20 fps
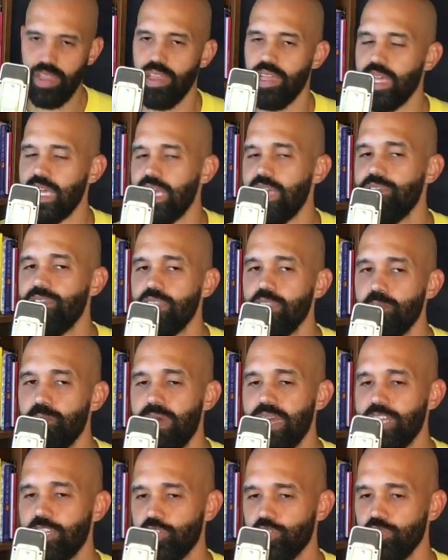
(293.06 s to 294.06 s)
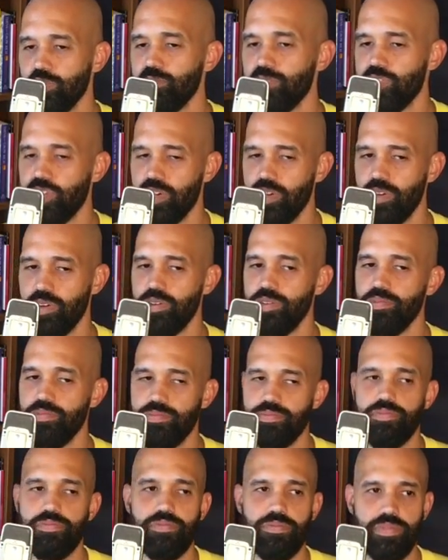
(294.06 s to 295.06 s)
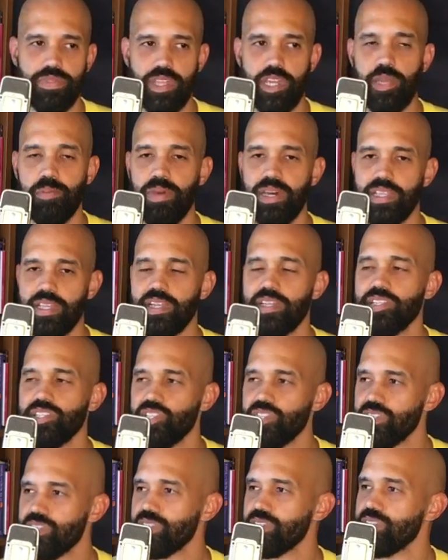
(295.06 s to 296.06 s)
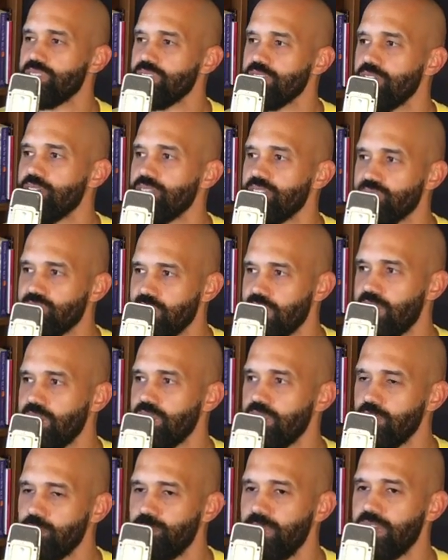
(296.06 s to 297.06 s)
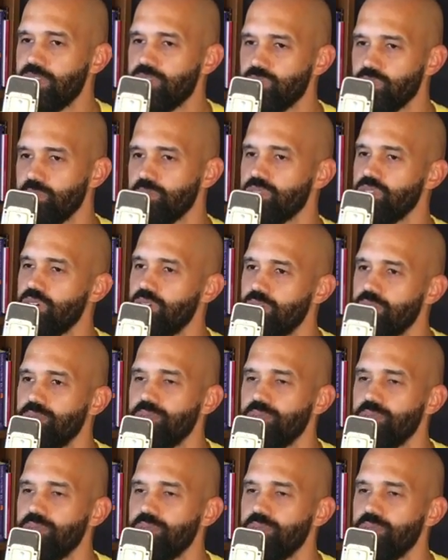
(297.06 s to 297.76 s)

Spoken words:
Even the bass drum tone. Think about the consistency of the sound in the bass drum tone.